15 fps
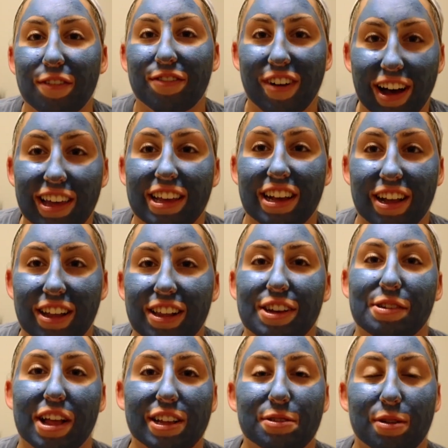fucking clue.
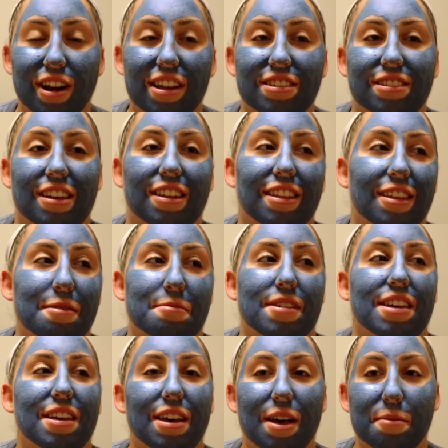That's what I say to them.
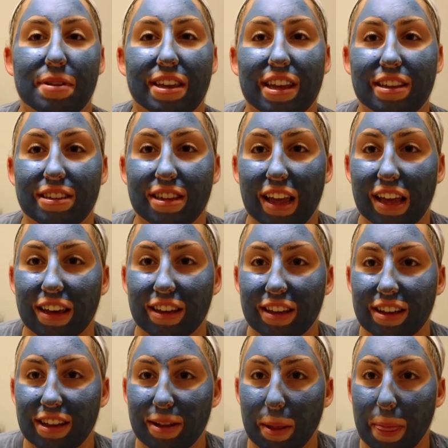Because, like,
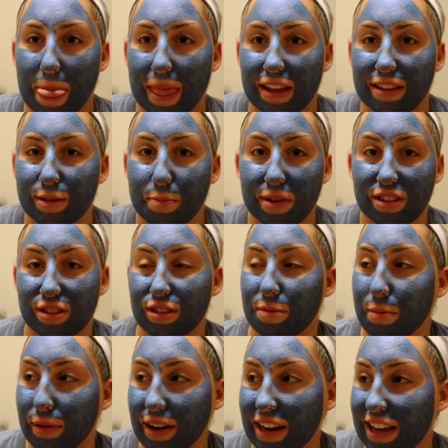this bitch is
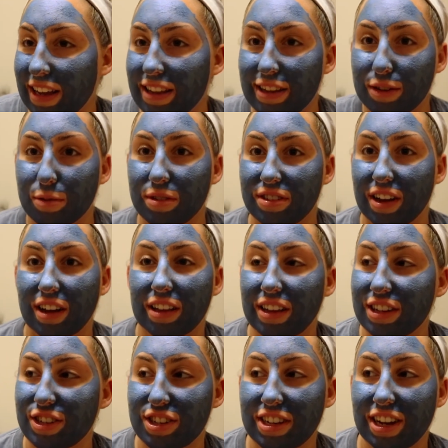pretty and this one's ugly
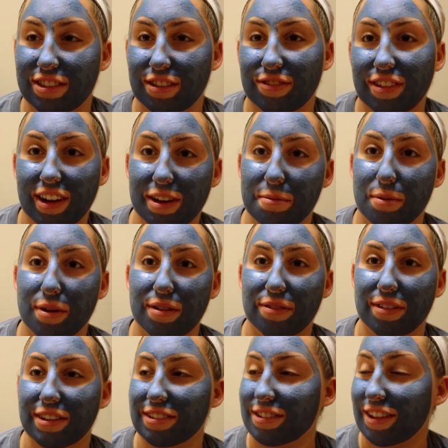and she has a fucking
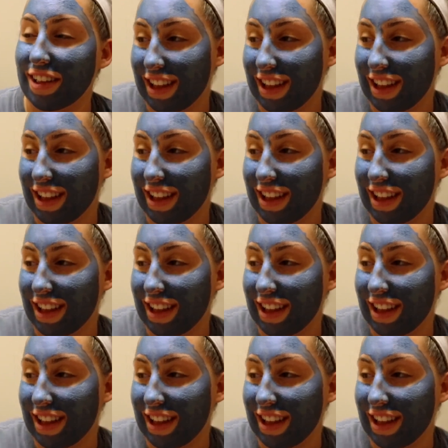boyfriend. So,